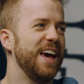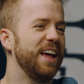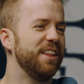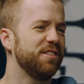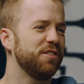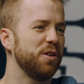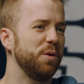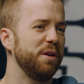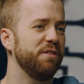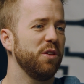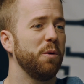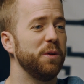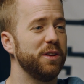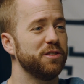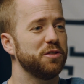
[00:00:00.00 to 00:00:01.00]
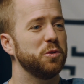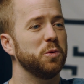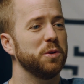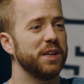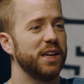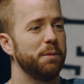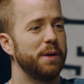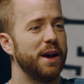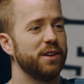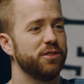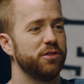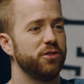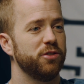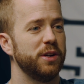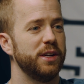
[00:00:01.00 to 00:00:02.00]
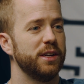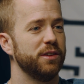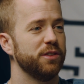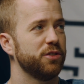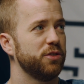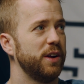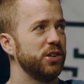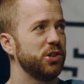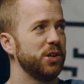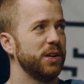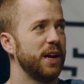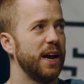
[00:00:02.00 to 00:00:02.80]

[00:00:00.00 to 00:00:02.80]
And so even though I went to school to get a master's degree in illustration,